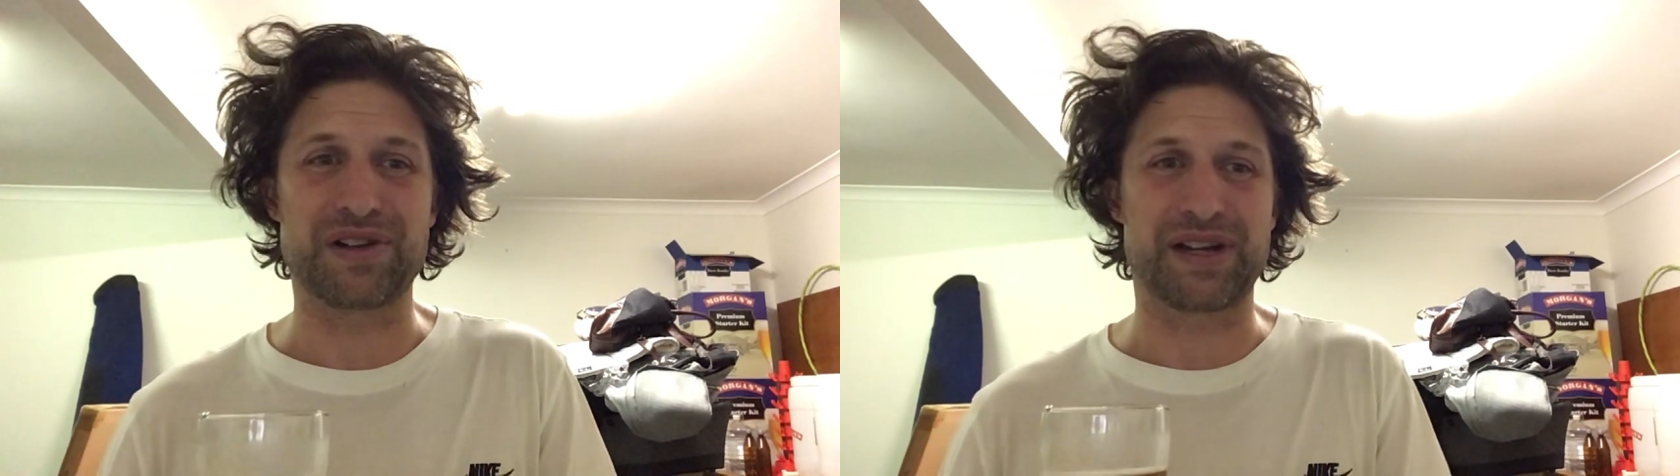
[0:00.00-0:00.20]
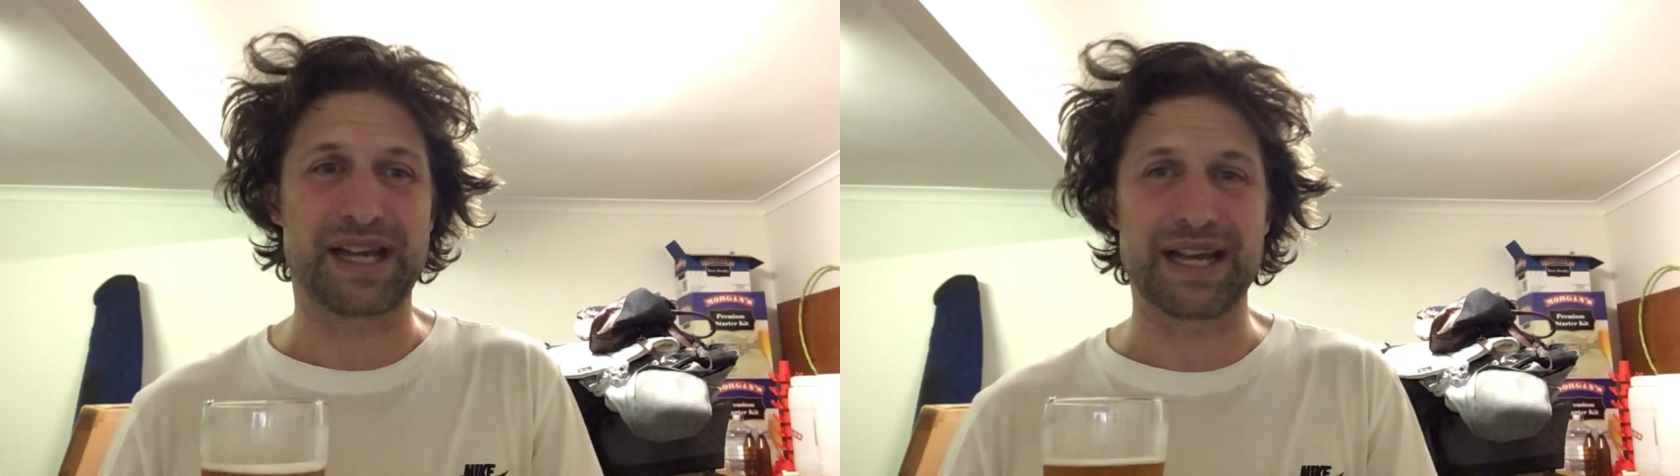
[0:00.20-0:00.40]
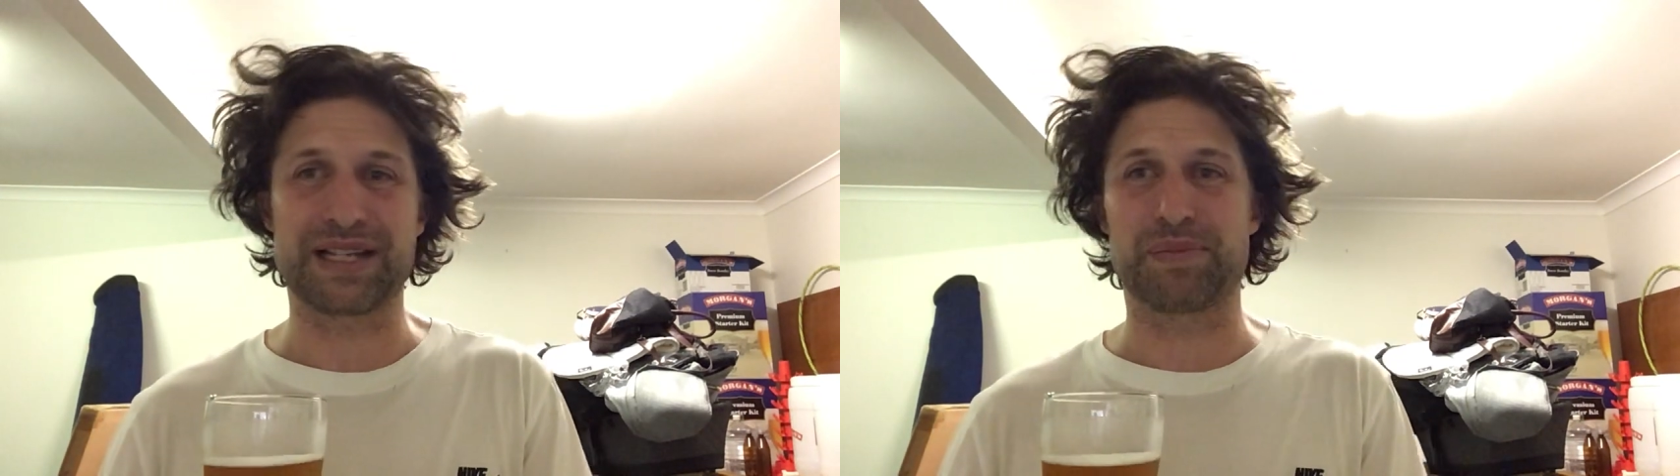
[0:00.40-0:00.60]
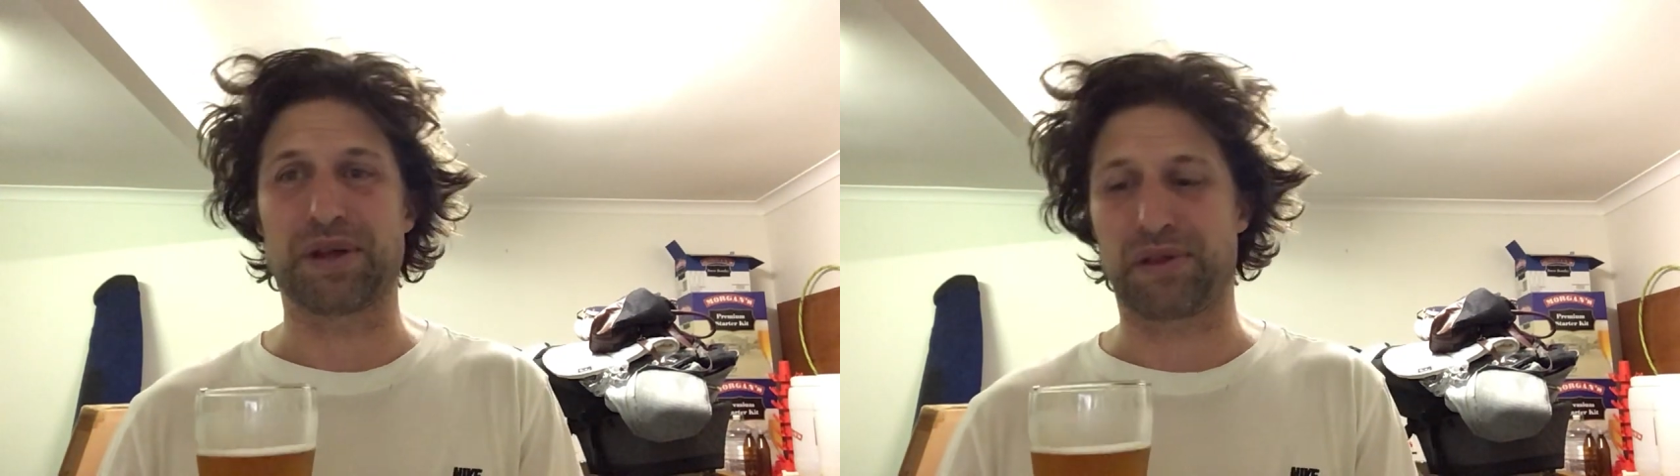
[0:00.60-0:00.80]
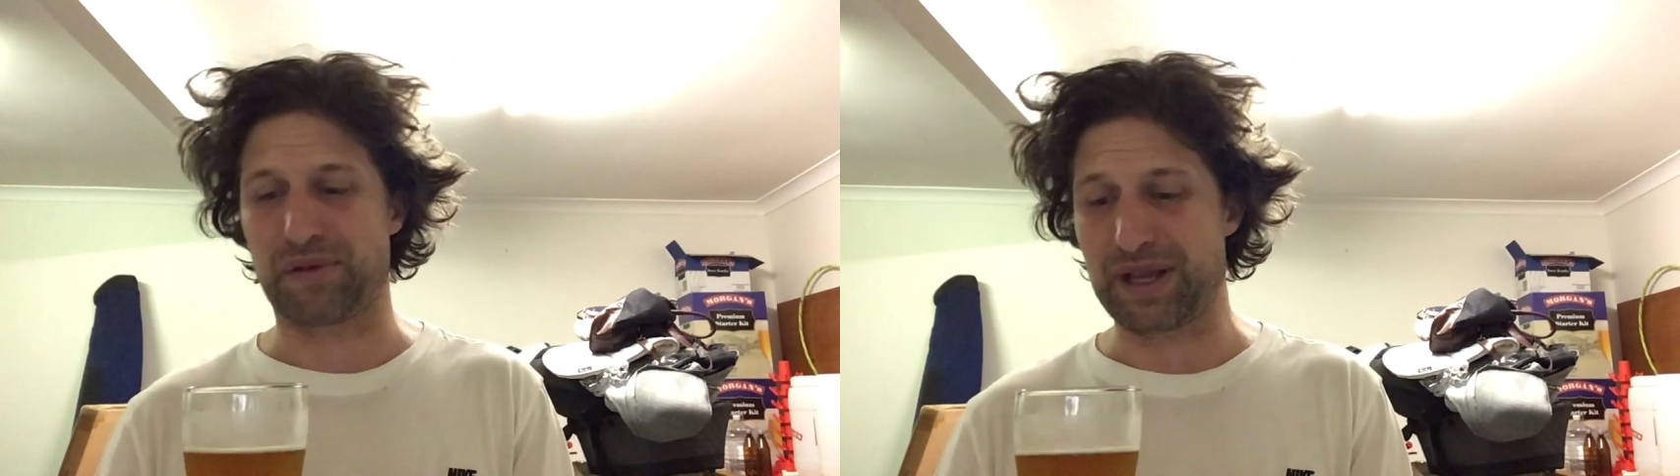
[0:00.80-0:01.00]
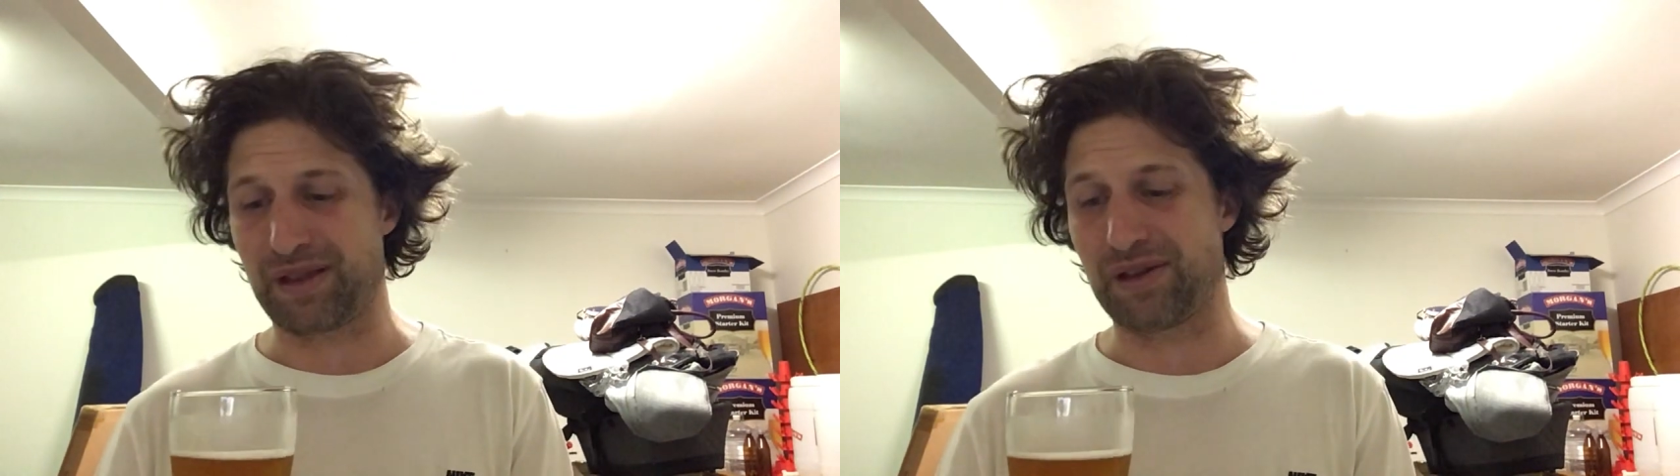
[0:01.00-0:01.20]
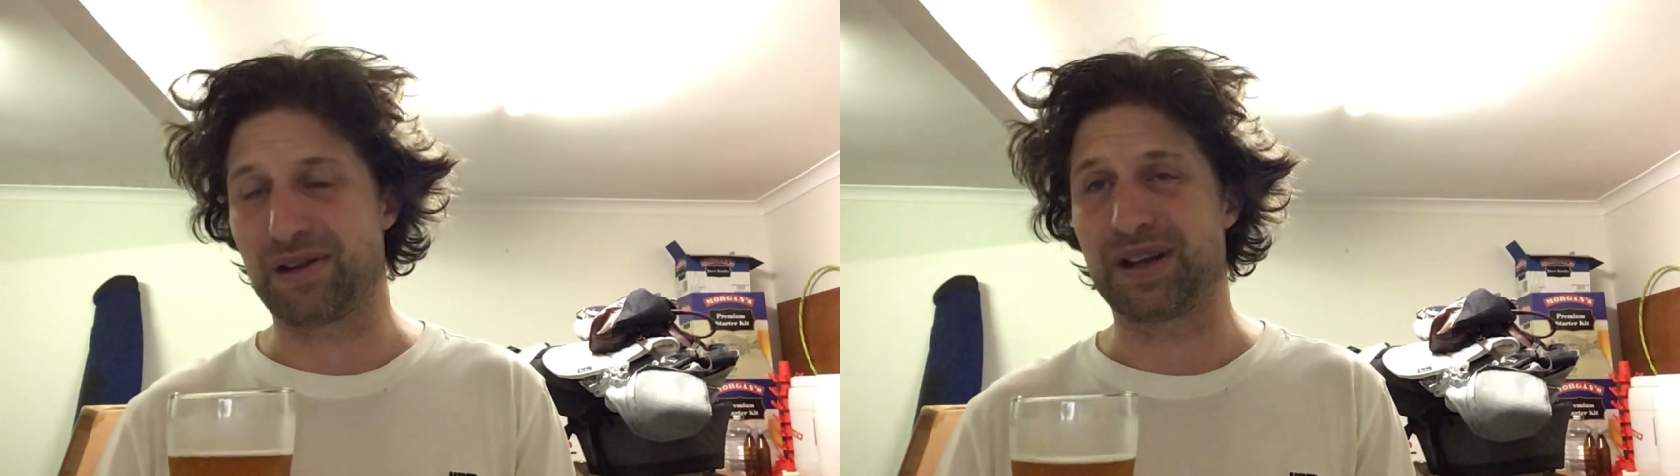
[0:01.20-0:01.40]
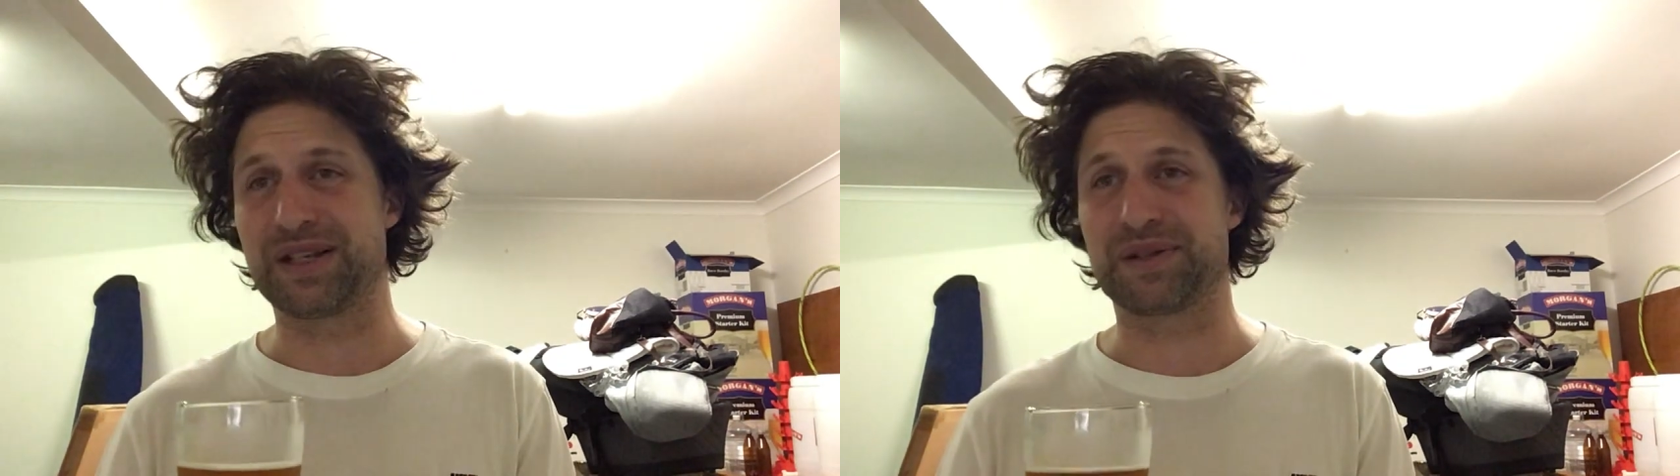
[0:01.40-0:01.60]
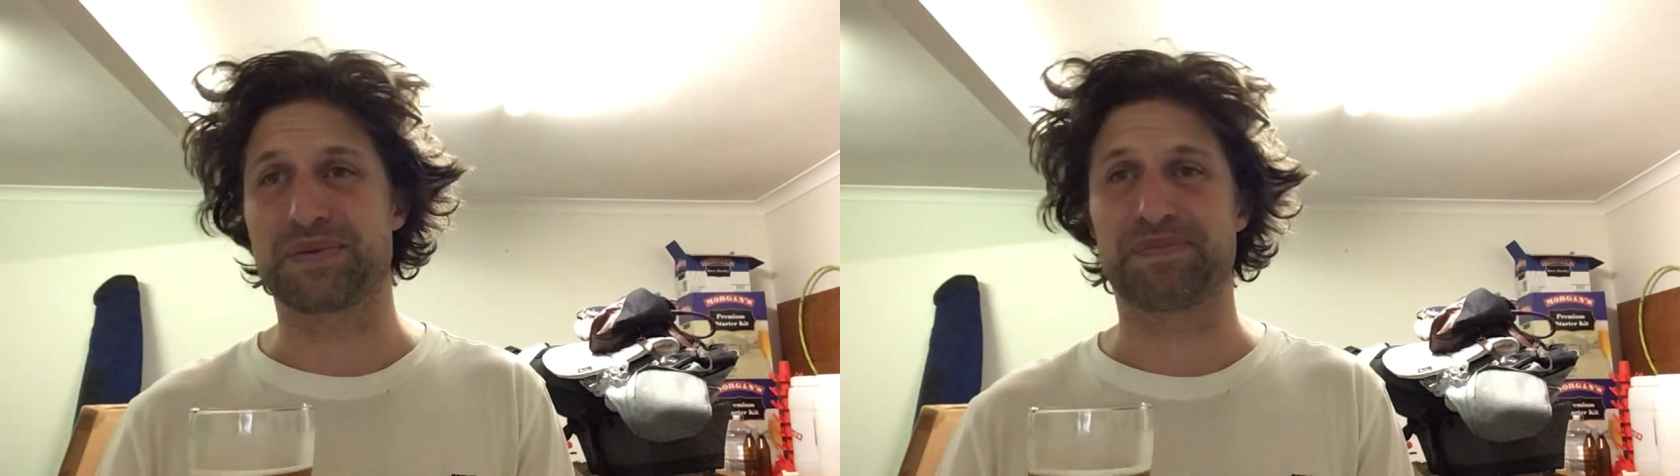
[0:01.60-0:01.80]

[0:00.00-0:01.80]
I guess, but 330s